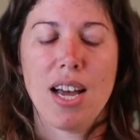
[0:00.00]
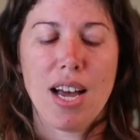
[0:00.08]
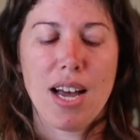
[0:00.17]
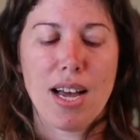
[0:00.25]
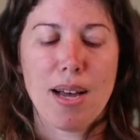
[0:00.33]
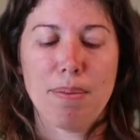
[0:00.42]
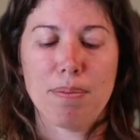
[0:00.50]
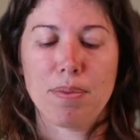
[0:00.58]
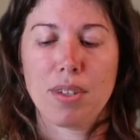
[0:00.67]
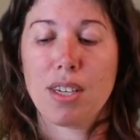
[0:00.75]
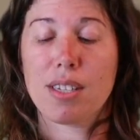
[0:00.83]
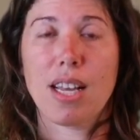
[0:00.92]

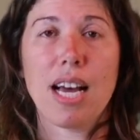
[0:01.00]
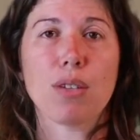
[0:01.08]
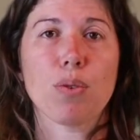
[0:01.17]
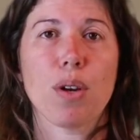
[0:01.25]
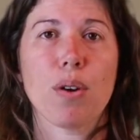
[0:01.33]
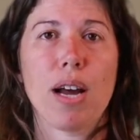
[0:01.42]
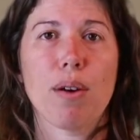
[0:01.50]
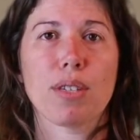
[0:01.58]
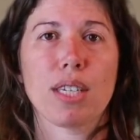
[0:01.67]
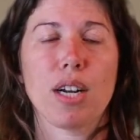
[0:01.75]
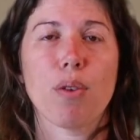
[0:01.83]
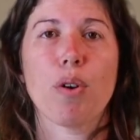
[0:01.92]
Because last week when I was
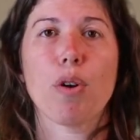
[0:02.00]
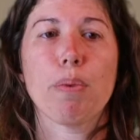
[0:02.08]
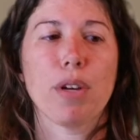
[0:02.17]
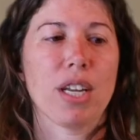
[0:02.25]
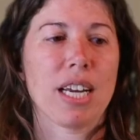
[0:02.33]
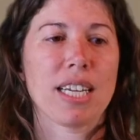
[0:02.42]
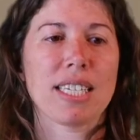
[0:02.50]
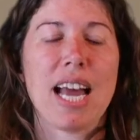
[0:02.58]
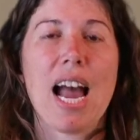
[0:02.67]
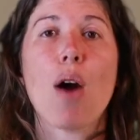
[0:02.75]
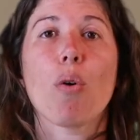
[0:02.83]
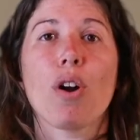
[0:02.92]
here, we were building a
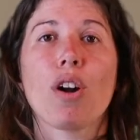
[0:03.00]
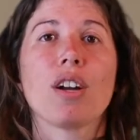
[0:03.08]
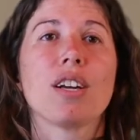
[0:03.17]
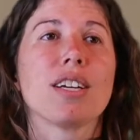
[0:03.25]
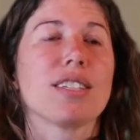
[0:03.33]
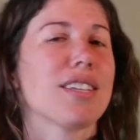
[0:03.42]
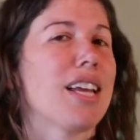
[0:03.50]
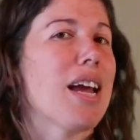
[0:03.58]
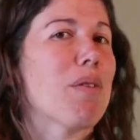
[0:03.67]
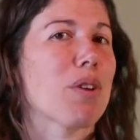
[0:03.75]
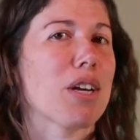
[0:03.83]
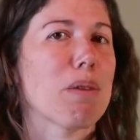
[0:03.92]
tower. Today
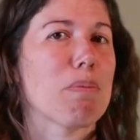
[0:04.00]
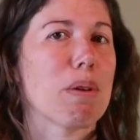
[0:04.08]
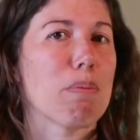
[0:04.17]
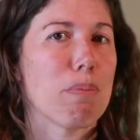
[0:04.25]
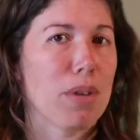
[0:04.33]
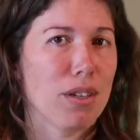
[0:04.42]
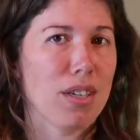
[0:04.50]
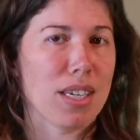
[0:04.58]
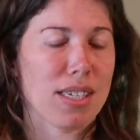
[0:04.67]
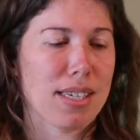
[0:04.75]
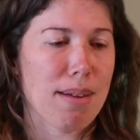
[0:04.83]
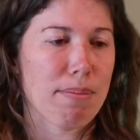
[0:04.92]
we're going to be building
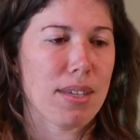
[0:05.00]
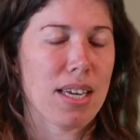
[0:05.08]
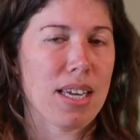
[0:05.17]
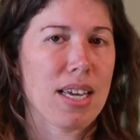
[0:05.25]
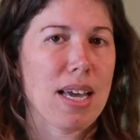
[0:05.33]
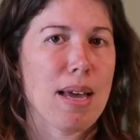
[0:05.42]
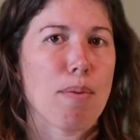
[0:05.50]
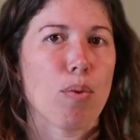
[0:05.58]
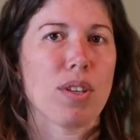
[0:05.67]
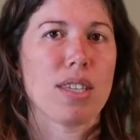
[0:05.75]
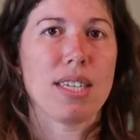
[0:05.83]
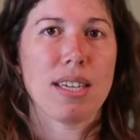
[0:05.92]
something
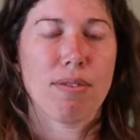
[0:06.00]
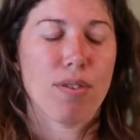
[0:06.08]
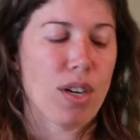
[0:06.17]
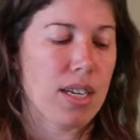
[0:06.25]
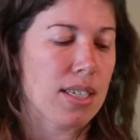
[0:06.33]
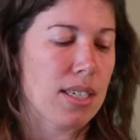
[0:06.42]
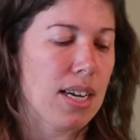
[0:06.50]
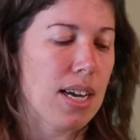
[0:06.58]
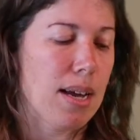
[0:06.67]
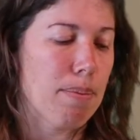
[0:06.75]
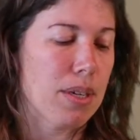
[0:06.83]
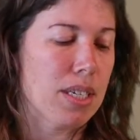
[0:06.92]
with different
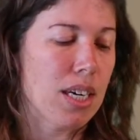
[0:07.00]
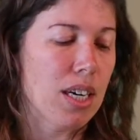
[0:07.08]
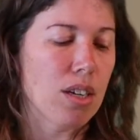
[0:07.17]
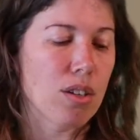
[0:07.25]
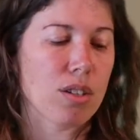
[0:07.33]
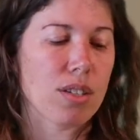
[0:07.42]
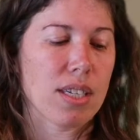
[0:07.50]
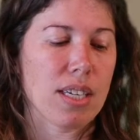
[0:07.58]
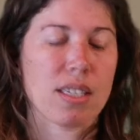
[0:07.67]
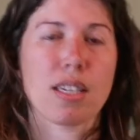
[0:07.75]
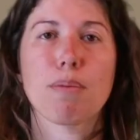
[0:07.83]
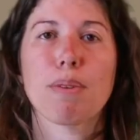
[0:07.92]
materials.
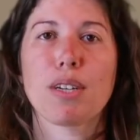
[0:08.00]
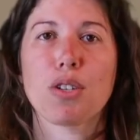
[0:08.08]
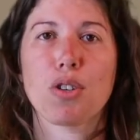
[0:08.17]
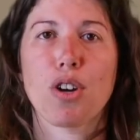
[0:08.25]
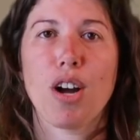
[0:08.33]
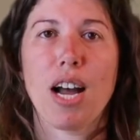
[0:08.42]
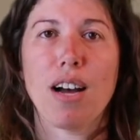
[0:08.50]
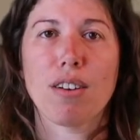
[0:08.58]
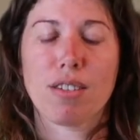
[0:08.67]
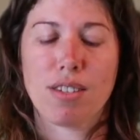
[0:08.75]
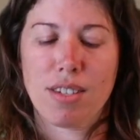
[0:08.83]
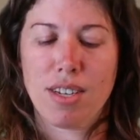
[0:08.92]
It's going to be a straw
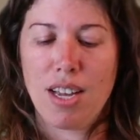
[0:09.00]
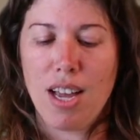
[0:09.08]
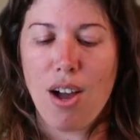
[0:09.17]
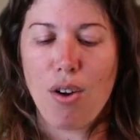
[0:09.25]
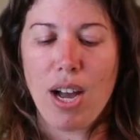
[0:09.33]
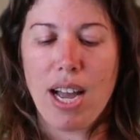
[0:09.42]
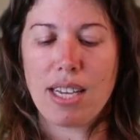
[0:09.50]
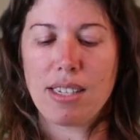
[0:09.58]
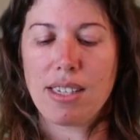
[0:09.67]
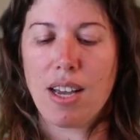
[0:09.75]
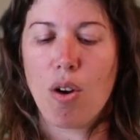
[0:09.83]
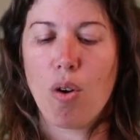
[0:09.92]
house. Okay,
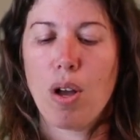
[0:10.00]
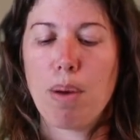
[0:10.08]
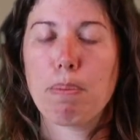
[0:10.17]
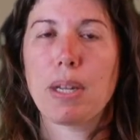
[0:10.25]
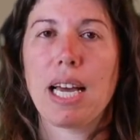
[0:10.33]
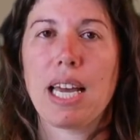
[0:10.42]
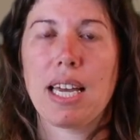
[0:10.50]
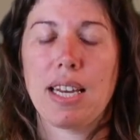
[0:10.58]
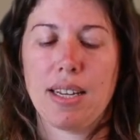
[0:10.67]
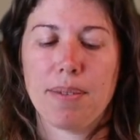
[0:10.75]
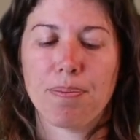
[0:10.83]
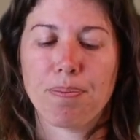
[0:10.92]
so
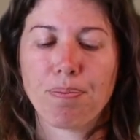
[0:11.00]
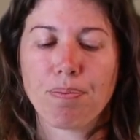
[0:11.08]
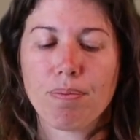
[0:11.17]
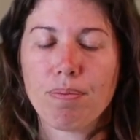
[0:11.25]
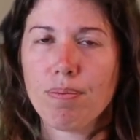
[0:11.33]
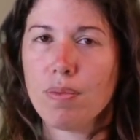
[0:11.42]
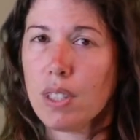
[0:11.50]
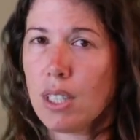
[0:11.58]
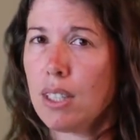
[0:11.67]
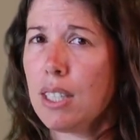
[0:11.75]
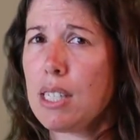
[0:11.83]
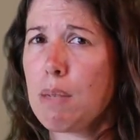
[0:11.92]
plan.
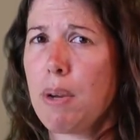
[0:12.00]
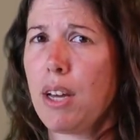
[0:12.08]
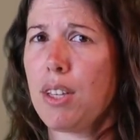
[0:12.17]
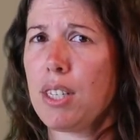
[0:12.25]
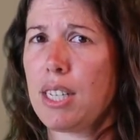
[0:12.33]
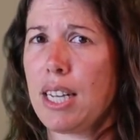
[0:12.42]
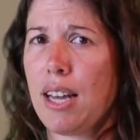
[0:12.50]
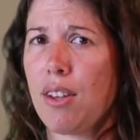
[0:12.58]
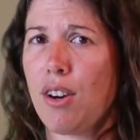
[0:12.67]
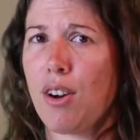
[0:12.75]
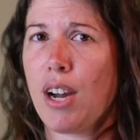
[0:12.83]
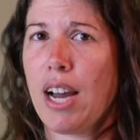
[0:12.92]
Let's spell this
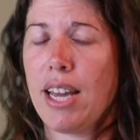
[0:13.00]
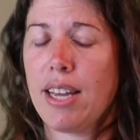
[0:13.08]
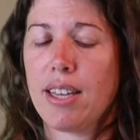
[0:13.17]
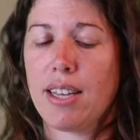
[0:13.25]
together, okay?